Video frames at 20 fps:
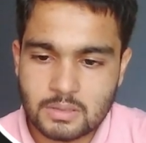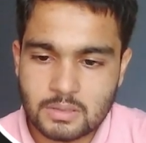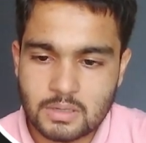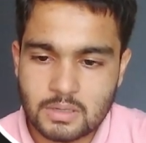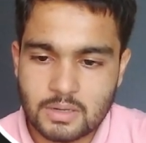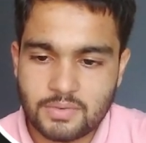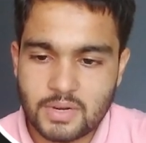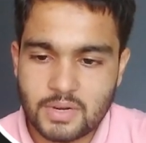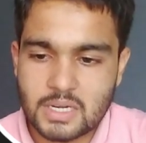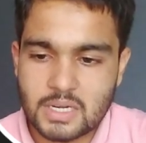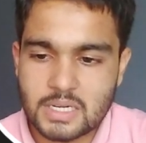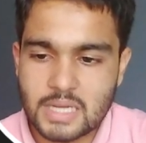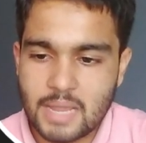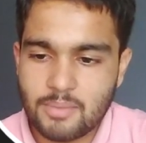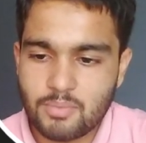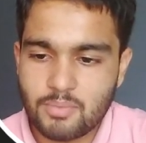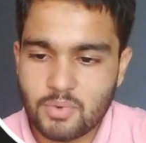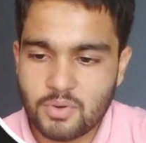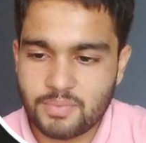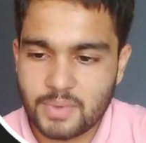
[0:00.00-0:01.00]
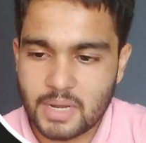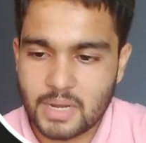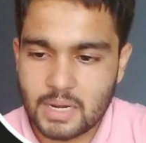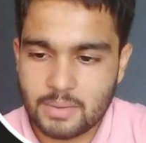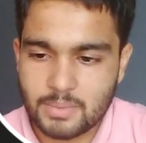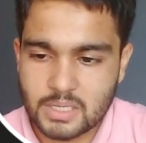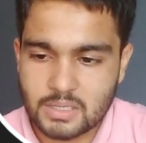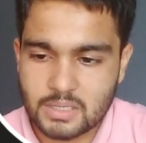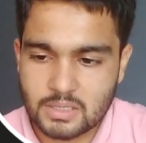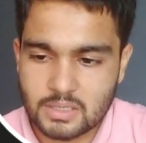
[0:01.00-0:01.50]
different type of
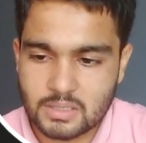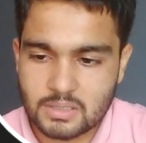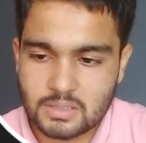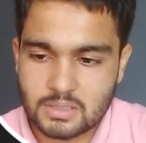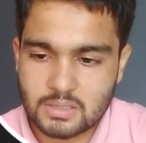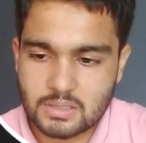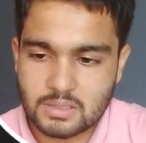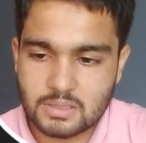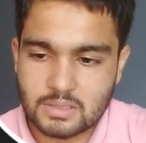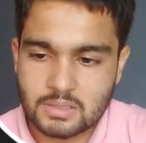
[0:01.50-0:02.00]
parameters,